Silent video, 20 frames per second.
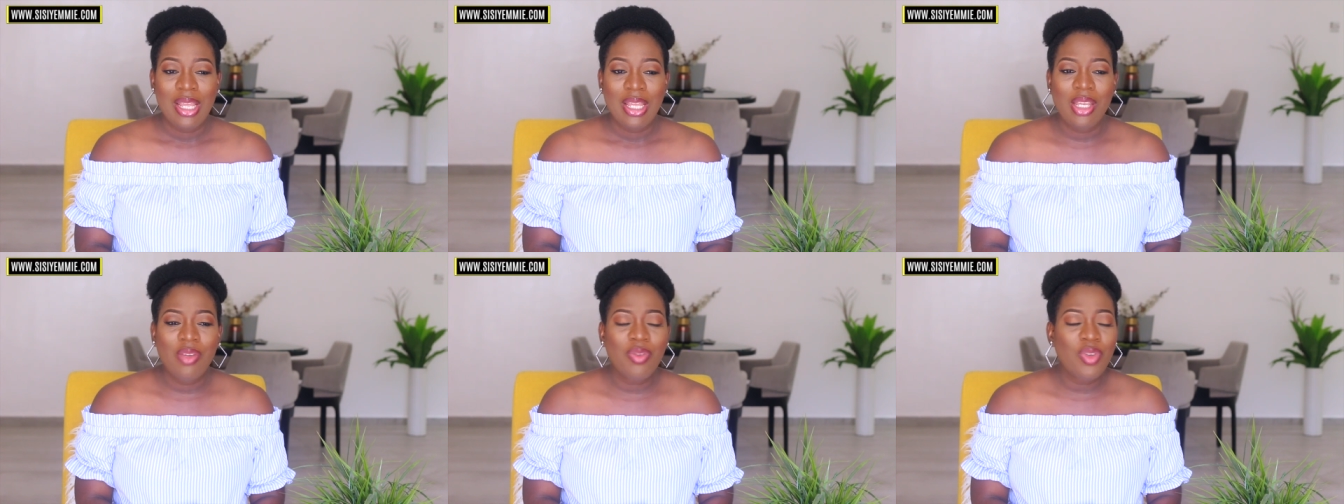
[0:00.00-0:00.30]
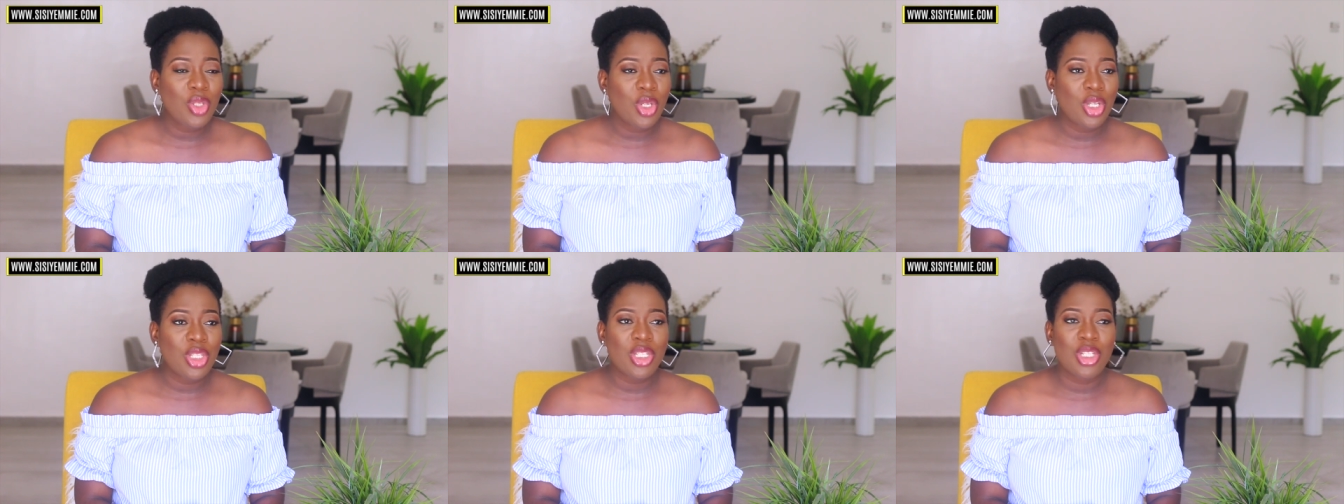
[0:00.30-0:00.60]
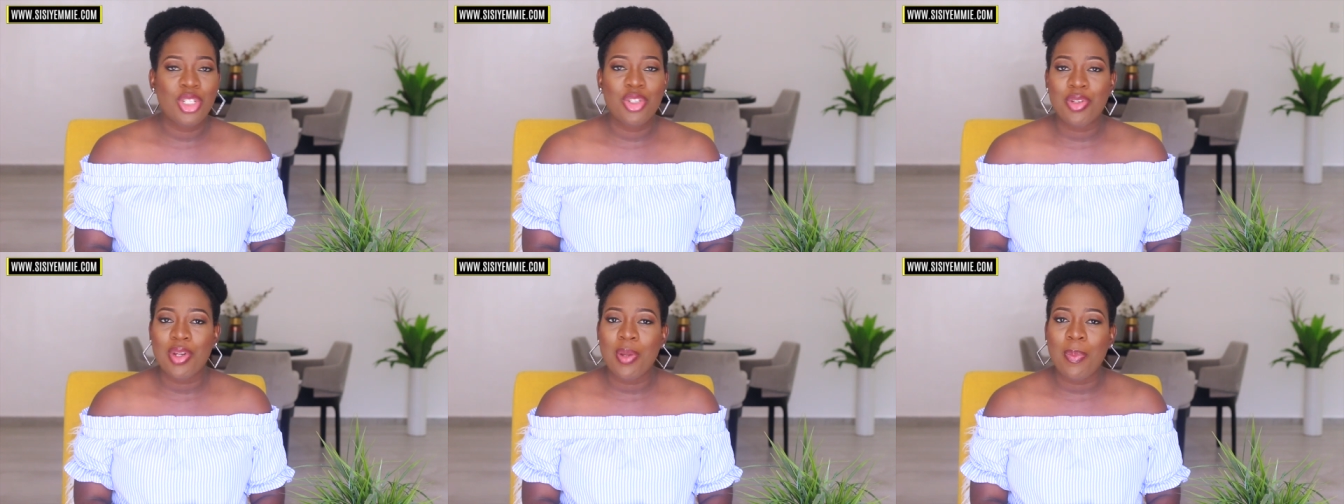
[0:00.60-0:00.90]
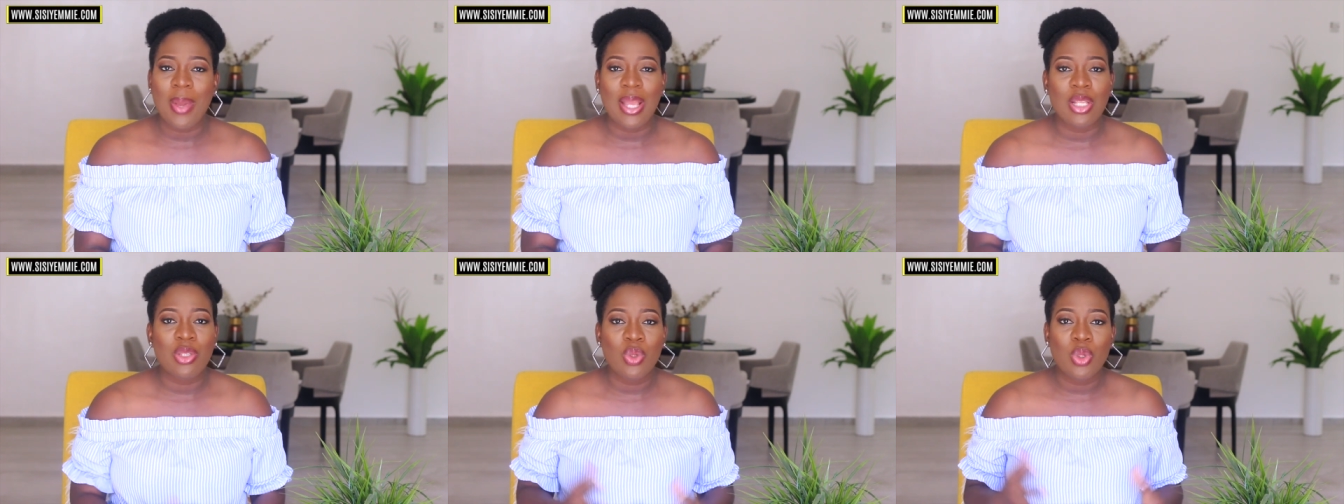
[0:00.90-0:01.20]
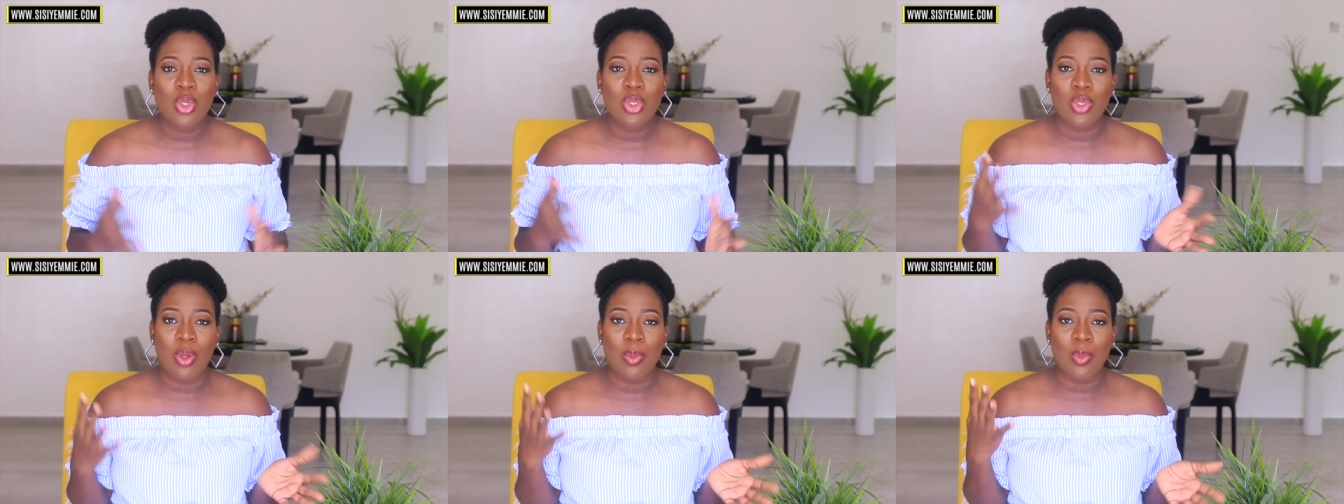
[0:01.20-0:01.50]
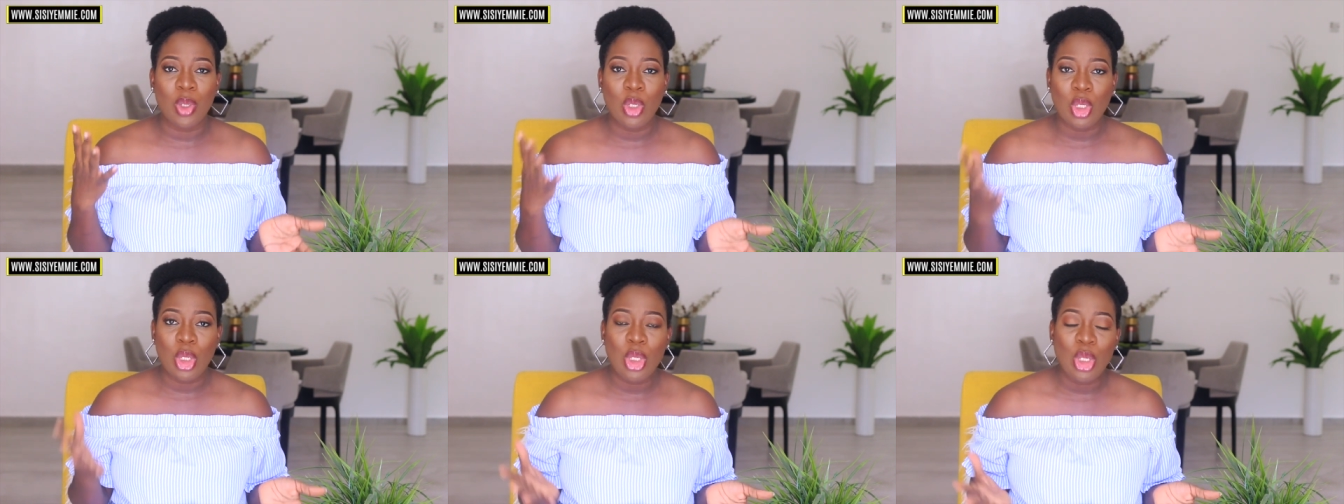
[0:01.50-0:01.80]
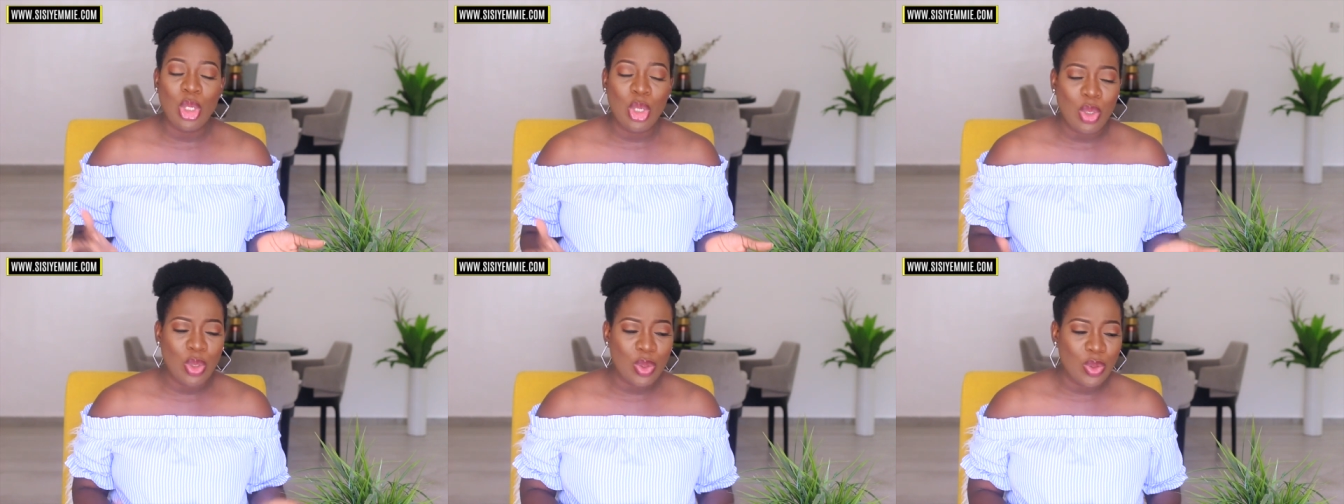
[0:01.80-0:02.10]
even on the trip, I took some
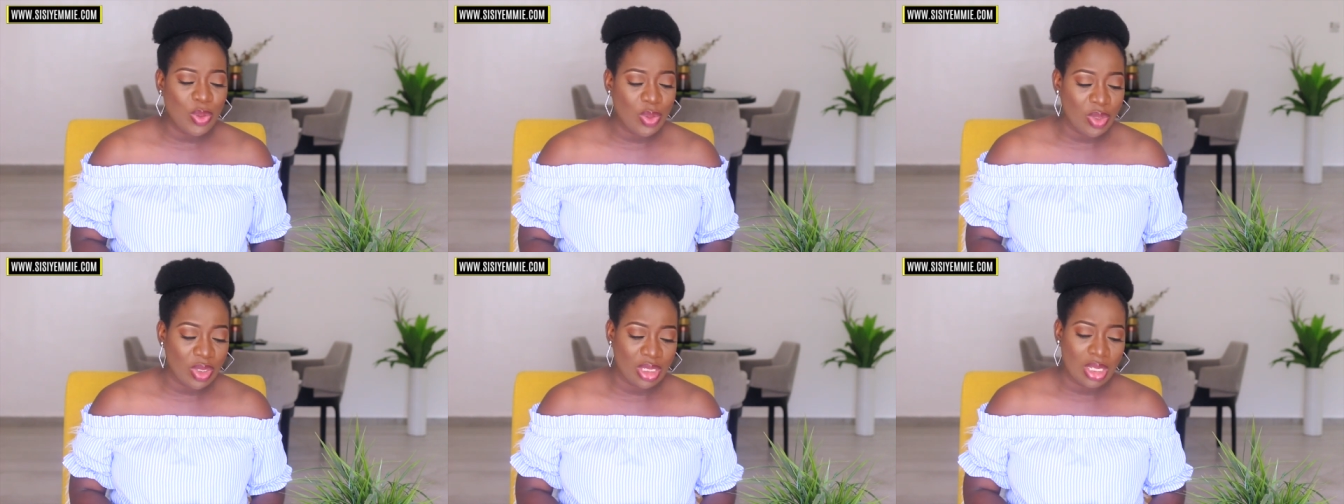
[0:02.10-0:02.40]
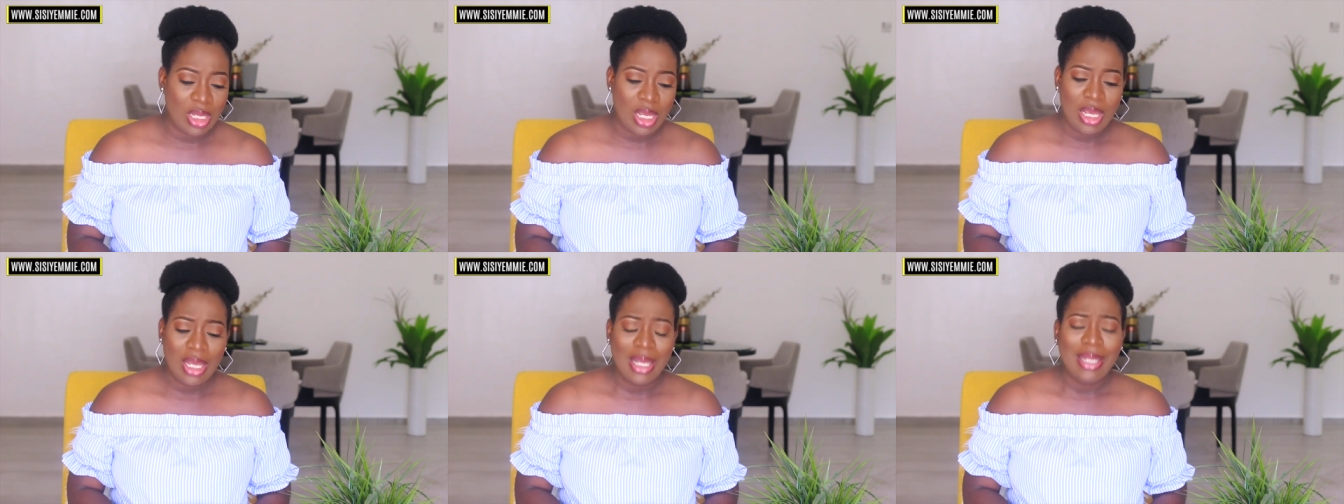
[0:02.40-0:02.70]
clothes